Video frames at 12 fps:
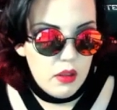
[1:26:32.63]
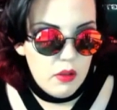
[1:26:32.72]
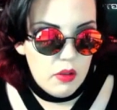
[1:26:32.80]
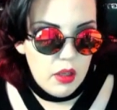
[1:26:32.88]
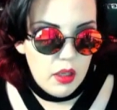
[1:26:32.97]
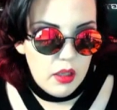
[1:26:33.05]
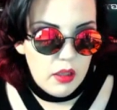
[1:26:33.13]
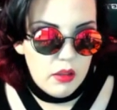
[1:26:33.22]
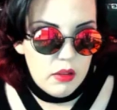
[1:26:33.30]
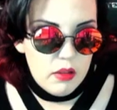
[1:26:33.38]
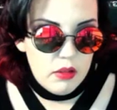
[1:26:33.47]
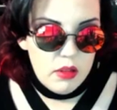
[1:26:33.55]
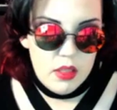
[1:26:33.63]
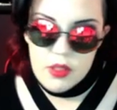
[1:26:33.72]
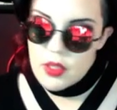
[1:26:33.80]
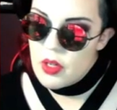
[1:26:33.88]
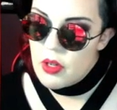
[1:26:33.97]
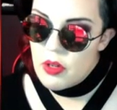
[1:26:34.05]
Okay, that's
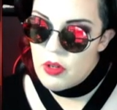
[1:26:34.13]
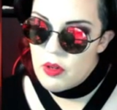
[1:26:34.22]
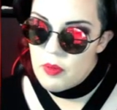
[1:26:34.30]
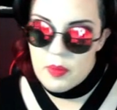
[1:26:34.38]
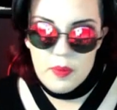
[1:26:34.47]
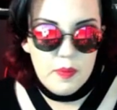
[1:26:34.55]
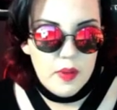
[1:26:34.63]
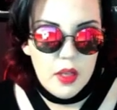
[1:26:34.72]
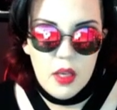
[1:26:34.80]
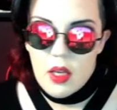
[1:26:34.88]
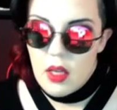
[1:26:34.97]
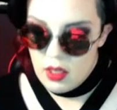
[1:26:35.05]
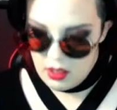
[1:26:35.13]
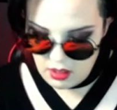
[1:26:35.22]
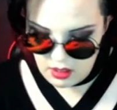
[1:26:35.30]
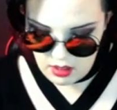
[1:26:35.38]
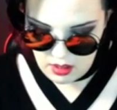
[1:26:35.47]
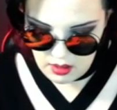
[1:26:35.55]
dope.
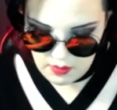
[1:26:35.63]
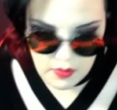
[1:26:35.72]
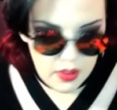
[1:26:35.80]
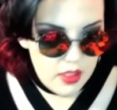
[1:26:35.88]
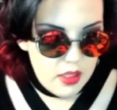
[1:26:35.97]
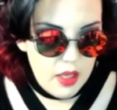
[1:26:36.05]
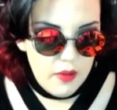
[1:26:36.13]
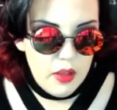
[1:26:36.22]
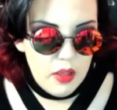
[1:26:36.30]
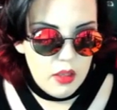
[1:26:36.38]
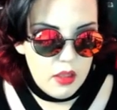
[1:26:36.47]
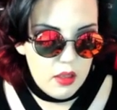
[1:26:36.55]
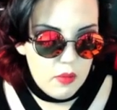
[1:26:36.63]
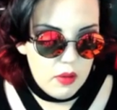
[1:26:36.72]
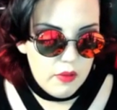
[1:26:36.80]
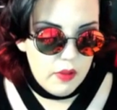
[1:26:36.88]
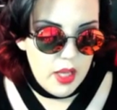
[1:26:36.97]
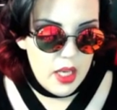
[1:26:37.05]
I'm gonna save it. I'm gonna
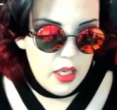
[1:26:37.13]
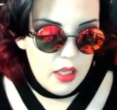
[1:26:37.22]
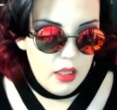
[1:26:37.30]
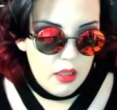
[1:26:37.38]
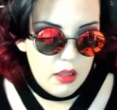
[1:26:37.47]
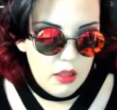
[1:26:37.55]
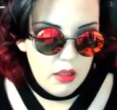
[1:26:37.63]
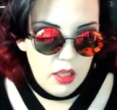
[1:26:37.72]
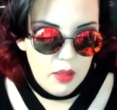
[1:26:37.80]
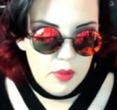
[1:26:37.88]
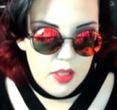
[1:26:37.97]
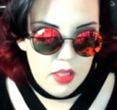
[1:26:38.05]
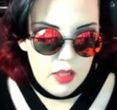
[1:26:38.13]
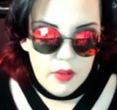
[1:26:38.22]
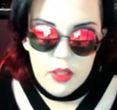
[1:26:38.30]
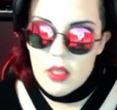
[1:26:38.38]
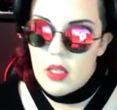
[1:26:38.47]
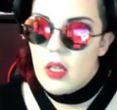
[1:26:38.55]
flatten it, and then I'm gonna save it.